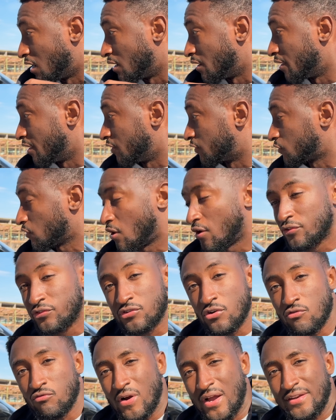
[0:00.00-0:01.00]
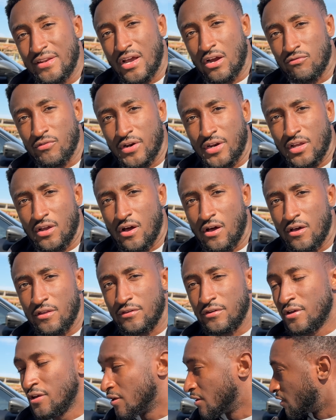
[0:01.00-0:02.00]
It's also right now running
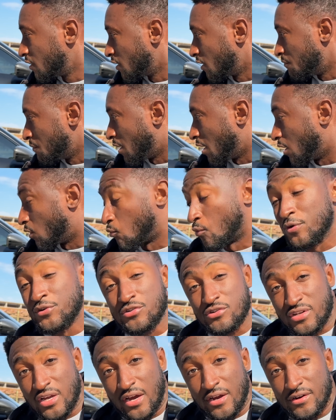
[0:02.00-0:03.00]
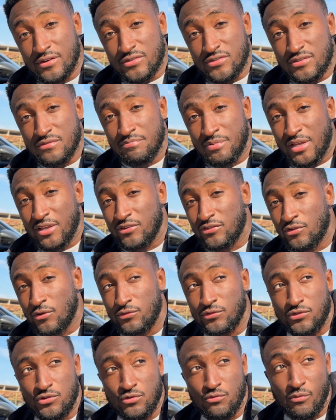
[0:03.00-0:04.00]
on winter tires because
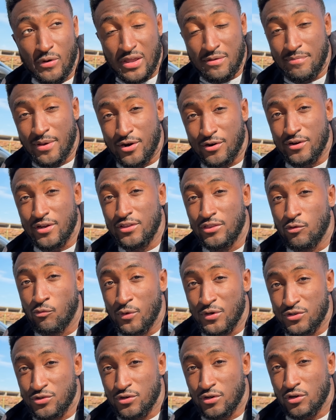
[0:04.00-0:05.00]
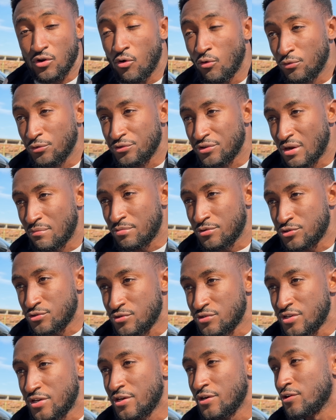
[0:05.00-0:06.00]
those do way better in the winter, colder
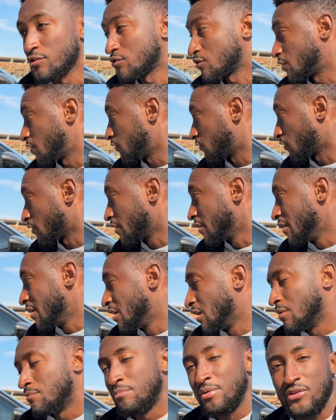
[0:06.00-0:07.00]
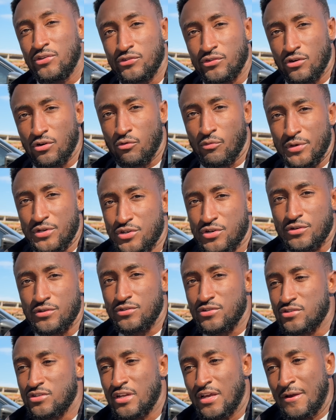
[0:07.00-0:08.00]
temperatures here. So these are P0
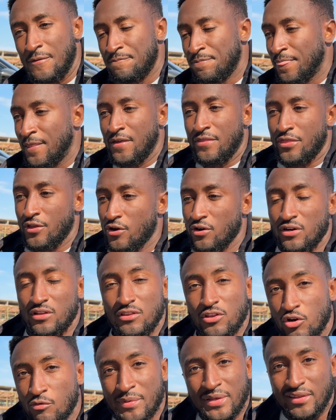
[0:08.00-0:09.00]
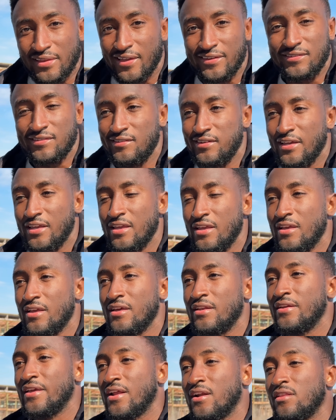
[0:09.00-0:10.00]
winters. They're a little bit less sticky
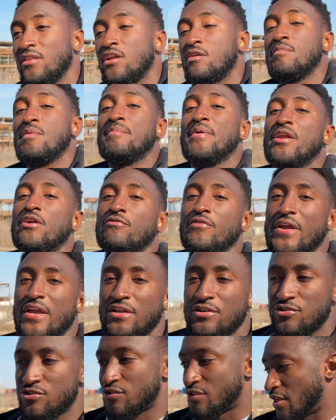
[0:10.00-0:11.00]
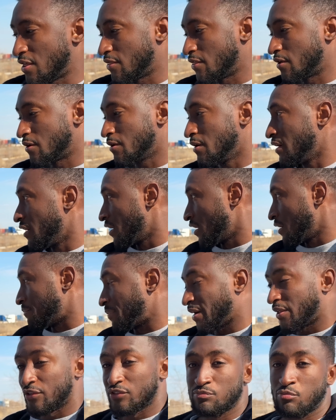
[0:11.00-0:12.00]
and get a little bit better range than the
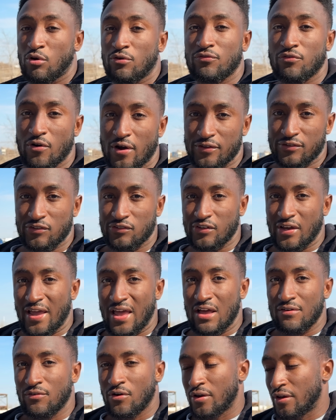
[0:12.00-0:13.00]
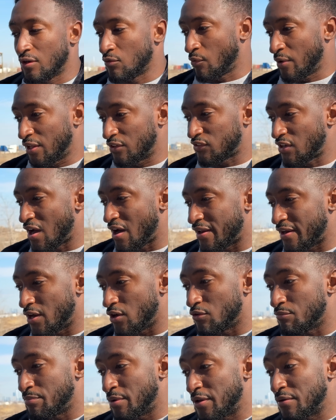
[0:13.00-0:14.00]
Pilot Sport 4S's I have on it when it's hot
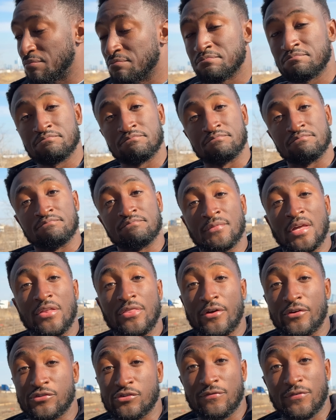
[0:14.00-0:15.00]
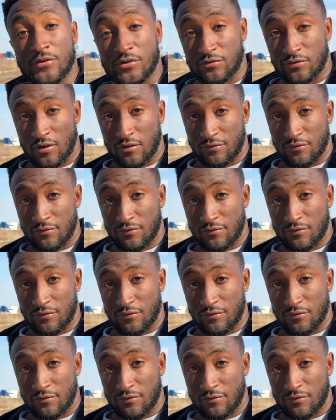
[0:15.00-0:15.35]
out, but there's your first fun